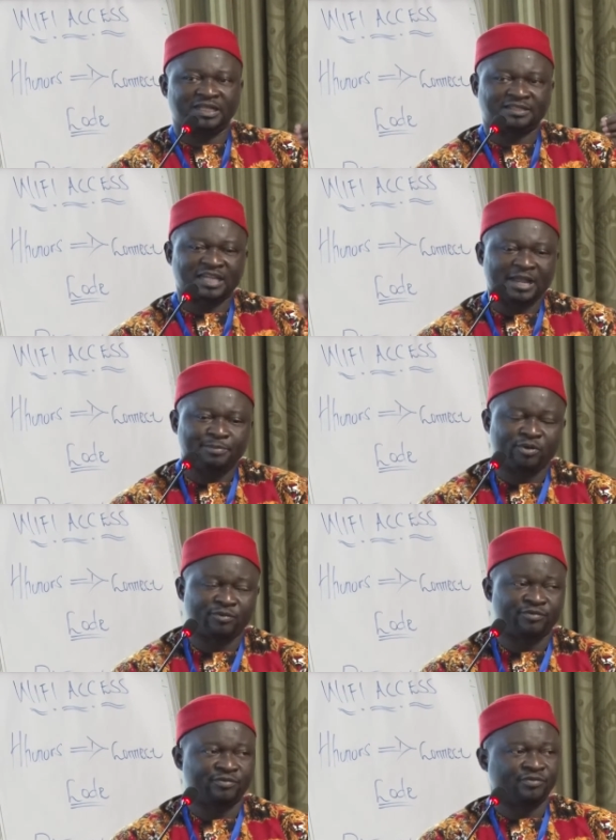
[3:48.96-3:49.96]
the type
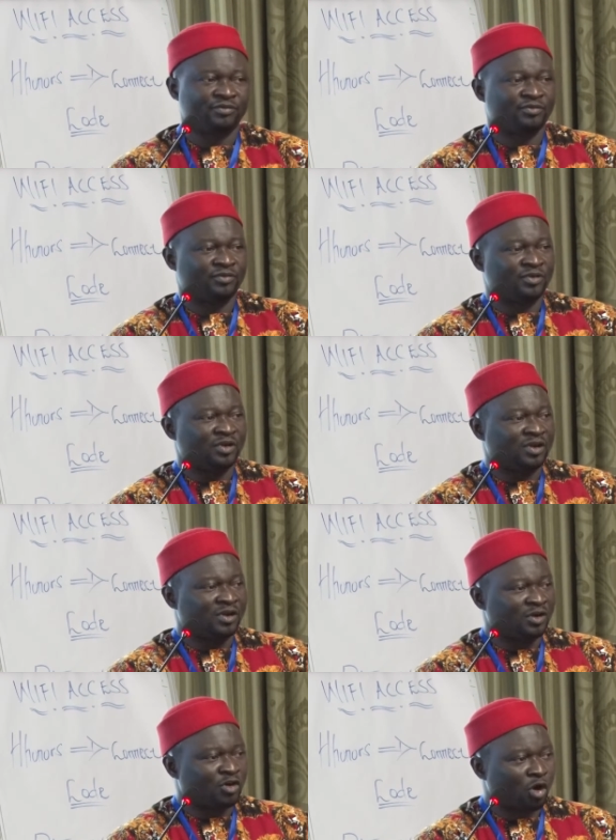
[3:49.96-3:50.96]
of
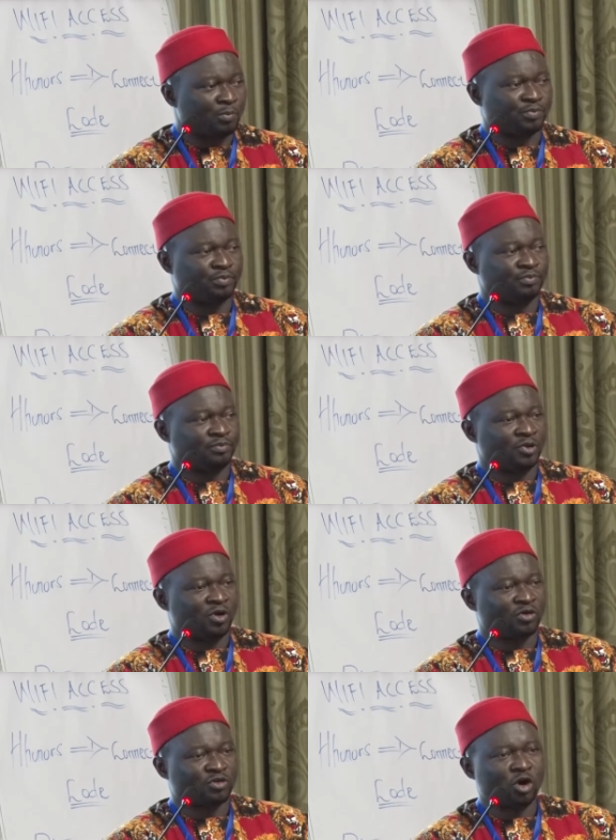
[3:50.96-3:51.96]
crop
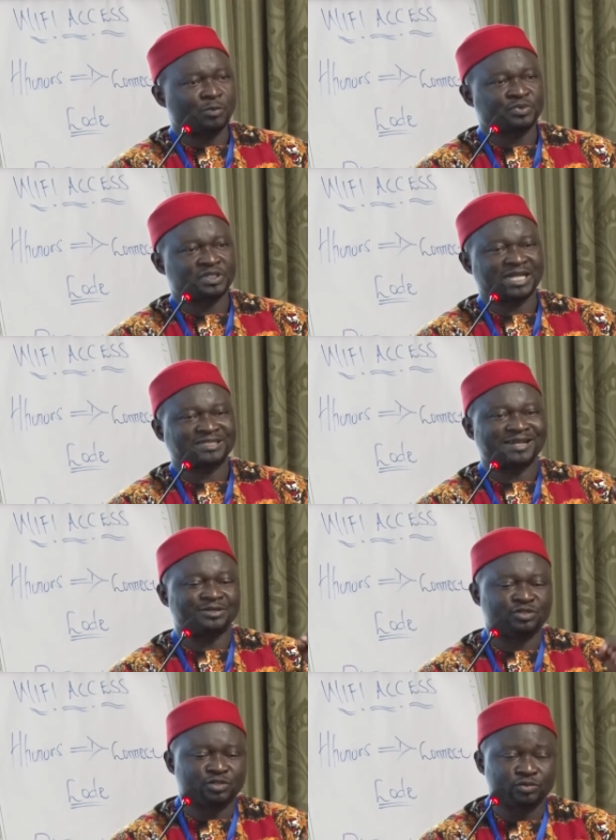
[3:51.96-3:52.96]
or crops that
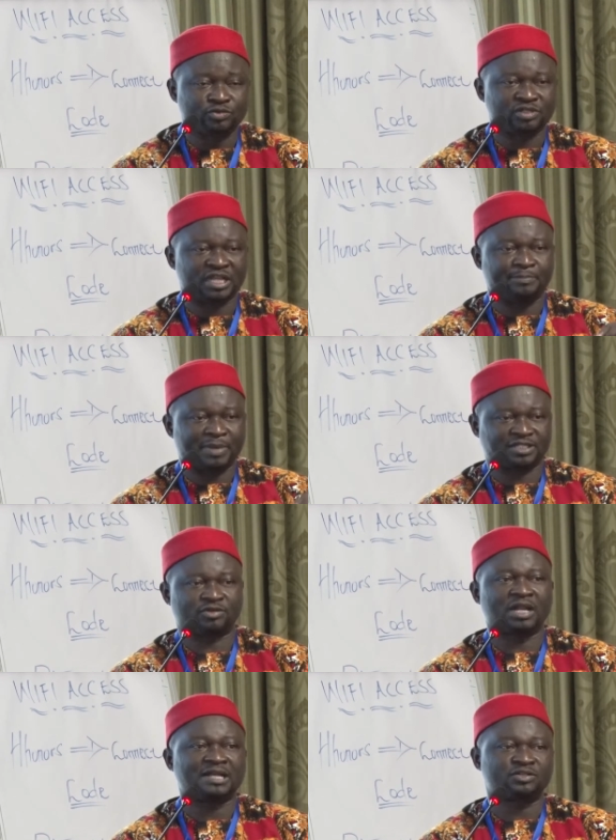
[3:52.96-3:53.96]
can suit a
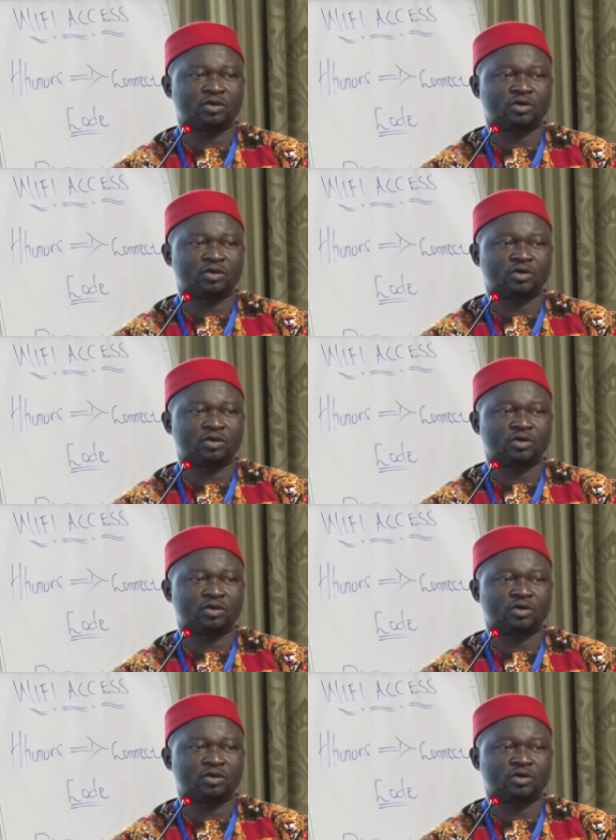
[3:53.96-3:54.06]
particular